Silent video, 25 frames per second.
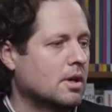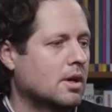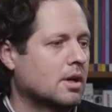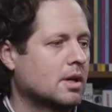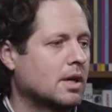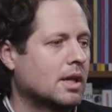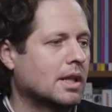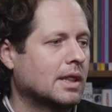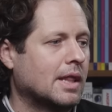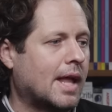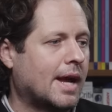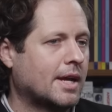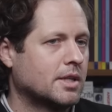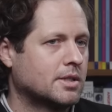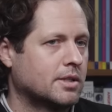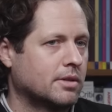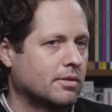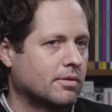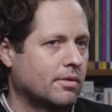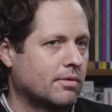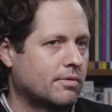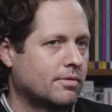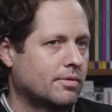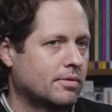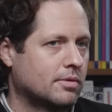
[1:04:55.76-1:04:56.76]

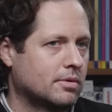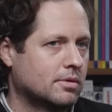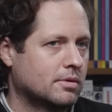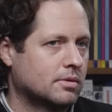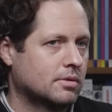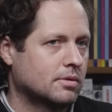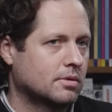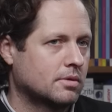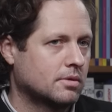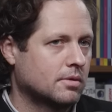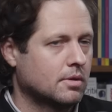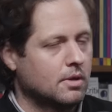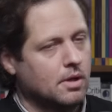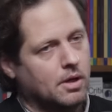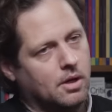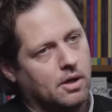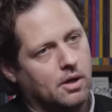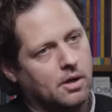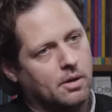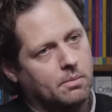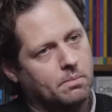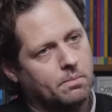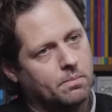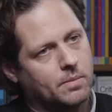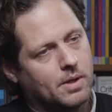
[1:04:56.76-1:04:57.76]
collective
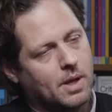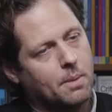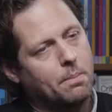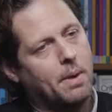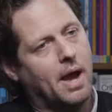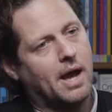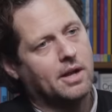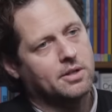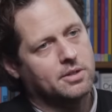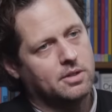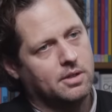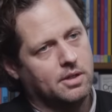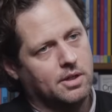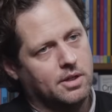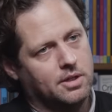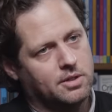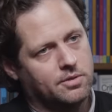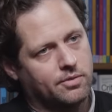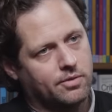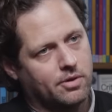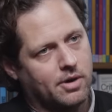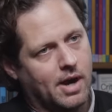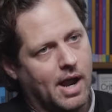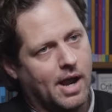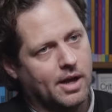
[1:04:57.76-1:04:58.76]
um, capacities
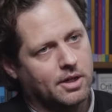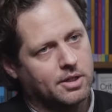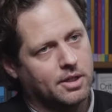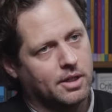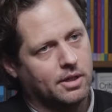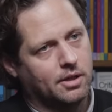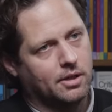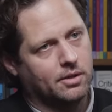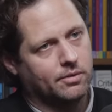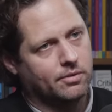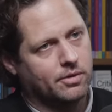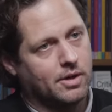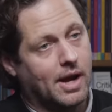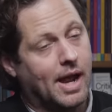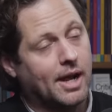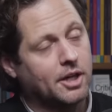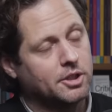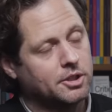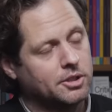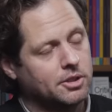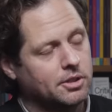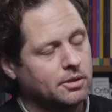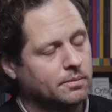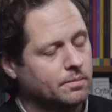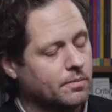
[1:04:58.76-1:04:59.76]
for acting, for
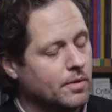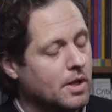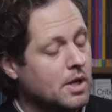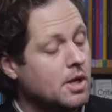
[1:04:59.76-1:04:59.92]
action,